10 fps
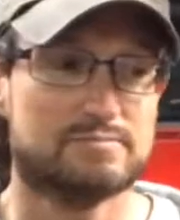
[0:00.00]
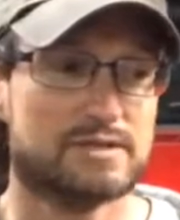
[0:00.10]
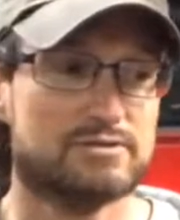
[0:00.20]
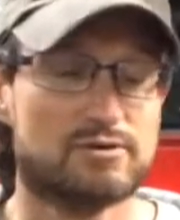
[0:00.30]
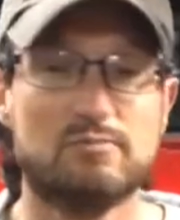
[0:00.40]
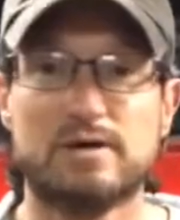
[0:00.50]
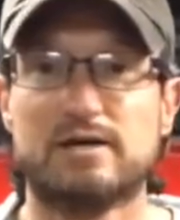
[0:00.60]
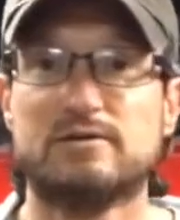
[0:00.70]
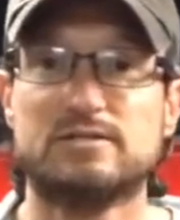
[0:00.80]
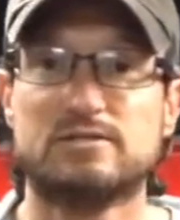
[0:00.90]
And my drone
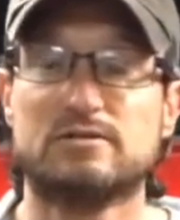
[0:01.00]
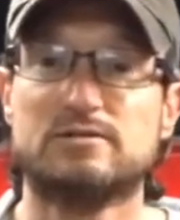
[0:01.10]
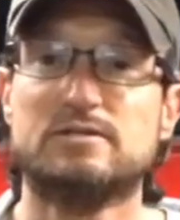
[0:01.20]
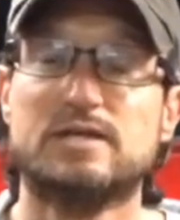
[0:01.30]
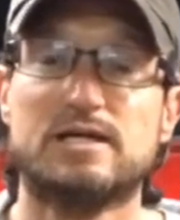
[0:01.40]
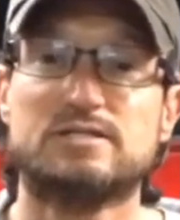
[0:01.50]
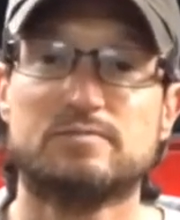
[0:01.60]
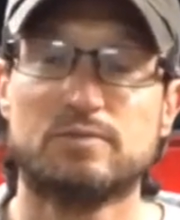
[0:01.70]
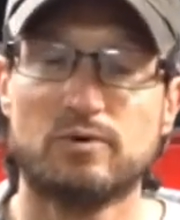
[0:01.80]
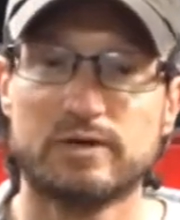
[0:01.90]
batteries are a good case
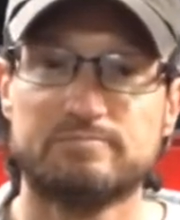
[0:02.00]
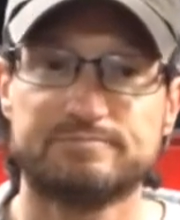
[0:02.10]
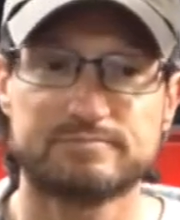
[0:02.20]
in point.